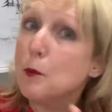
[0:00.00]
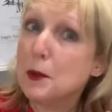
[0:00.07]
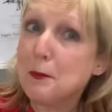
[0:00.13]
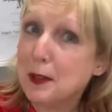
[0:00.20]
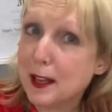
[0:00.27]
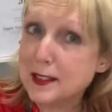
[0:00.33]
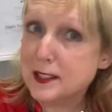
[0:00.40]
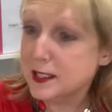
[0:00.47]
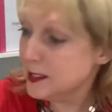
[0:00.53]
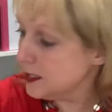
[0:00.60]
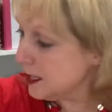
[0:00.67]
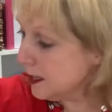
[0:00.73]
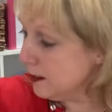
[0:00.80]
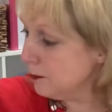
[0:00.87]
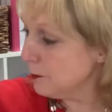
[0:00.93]
with
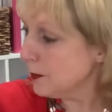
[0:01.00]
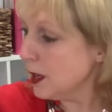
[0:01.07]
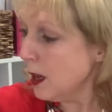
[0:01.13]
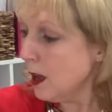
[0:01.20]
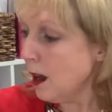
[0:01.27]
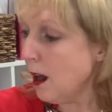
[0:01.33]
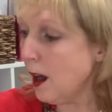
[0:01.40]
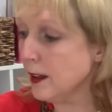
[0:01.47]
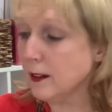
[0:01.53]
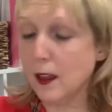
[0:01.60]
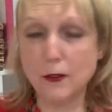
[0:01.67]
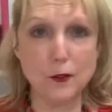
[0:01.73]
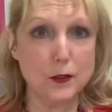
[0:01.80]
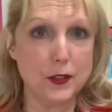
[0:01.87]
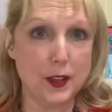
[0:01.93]
plasticine. Another
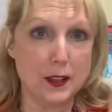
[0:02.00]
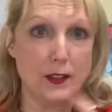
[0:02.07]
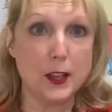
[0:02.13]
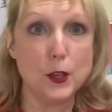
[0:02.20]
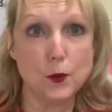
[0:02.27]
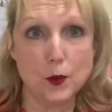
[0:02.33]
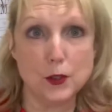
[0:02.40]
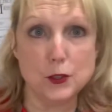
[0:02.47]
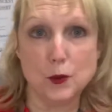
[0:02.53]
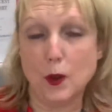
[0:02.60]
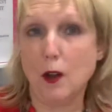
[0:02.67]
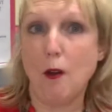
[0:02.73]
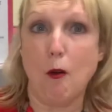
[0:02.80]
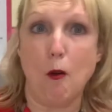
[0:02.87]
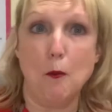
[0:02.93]
thing that you can do at
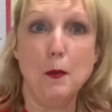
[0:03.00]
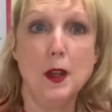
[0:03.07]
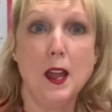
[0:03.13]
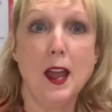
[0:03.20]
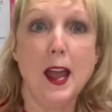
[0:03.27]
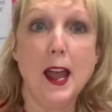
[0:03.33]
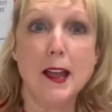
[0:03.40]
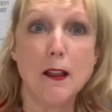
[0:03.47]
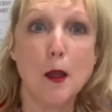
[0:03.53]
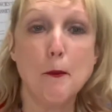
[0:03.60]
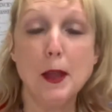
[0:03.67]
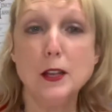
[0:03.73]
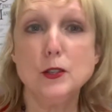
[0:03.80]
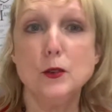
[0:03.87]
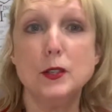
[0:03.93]
home, and I
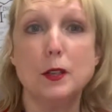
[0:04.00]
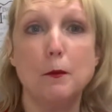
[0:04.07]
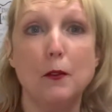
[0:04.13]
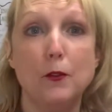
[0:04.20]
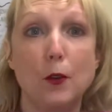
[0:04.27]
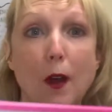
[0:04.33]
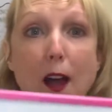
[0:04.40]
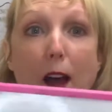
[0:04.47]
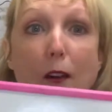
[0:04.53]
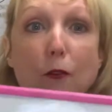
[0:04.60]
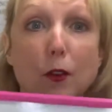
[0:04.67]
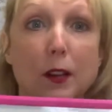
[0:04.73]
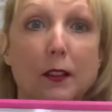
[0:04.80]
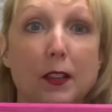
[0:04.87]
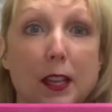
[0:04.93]
bet you some of you have
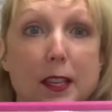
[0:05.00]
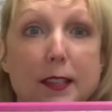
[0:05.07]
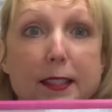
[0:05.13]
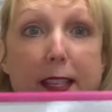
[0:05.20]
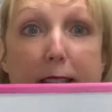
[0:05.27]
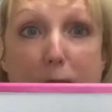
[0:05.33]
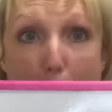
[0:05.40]
one of these, is a